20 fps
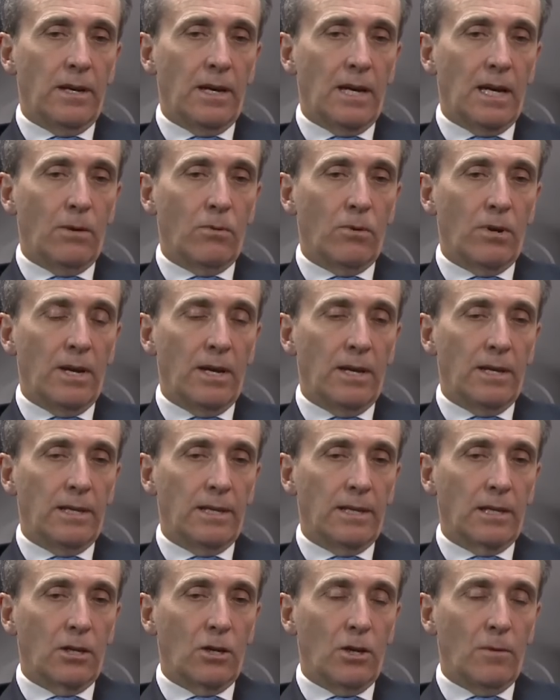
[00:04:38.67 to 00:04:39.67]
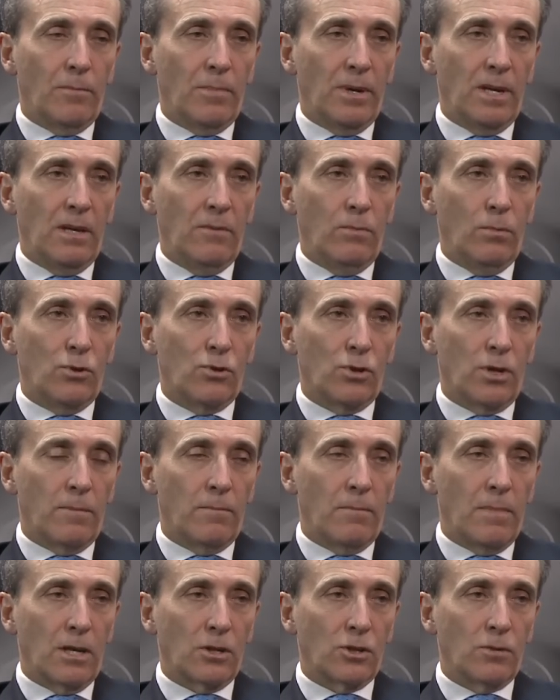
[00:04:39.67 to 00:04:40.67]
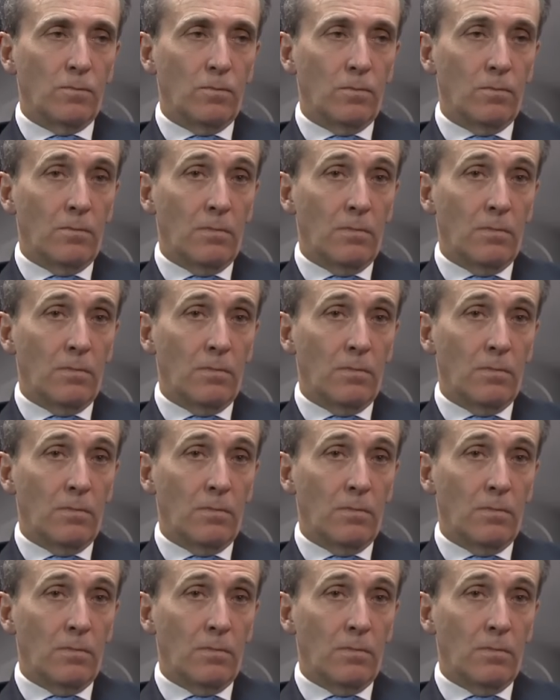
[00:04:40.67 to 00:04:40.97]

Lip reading: Our company, which are much